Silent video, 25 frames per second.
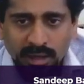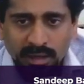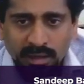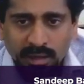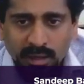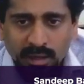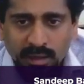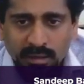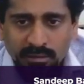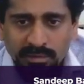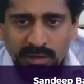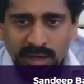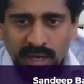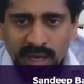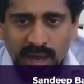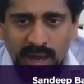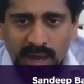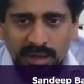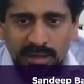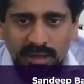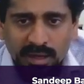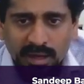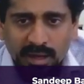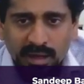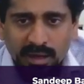And we
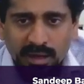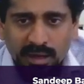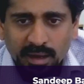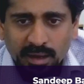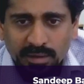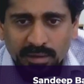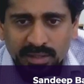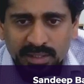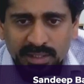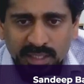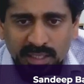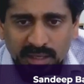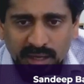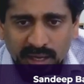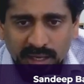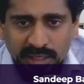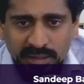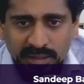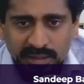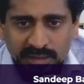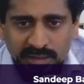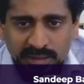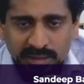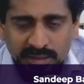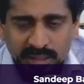had a result
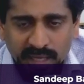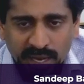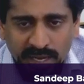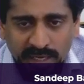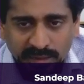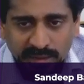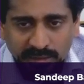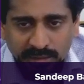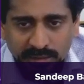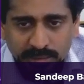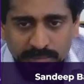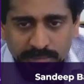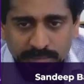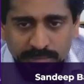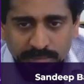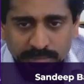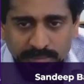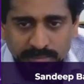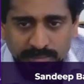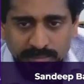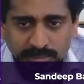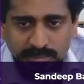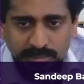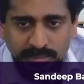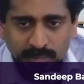like this at the end.
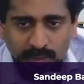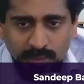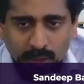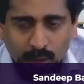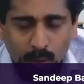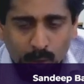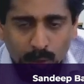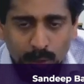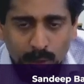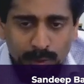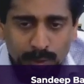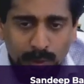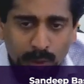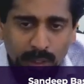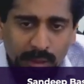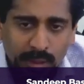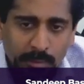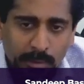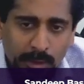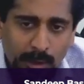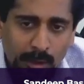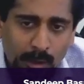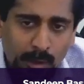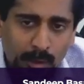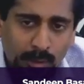Although
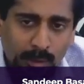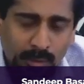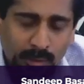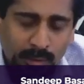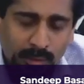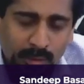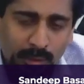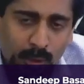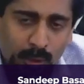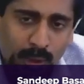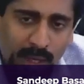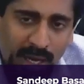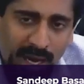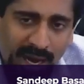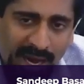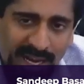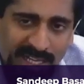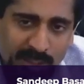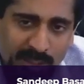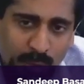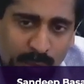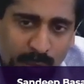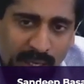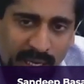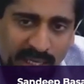it may not look
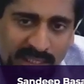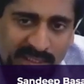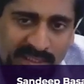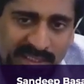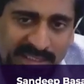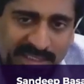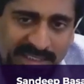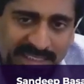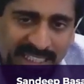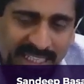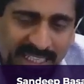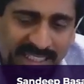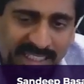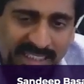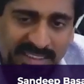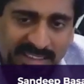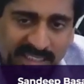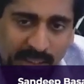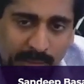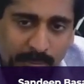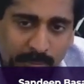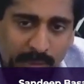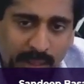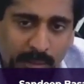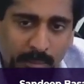as good as the stented
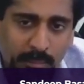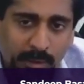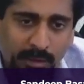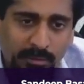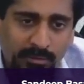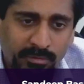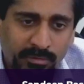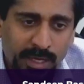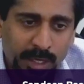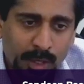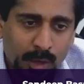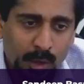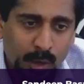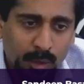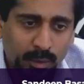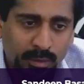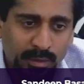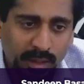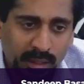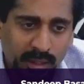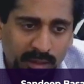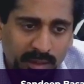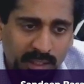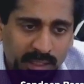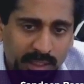segment, but we know
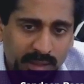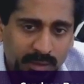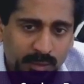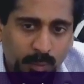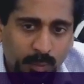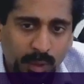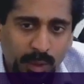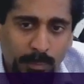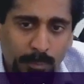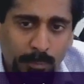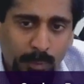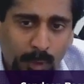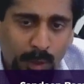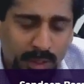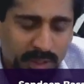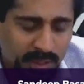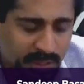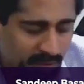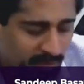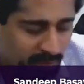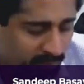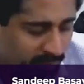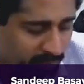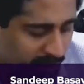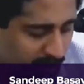that this will
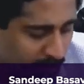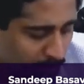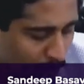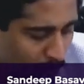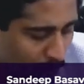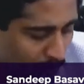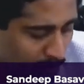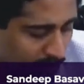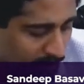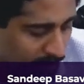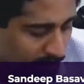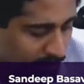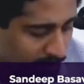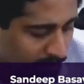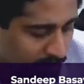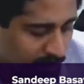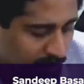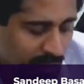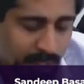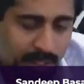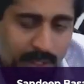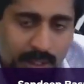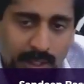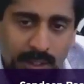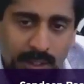positively remodel.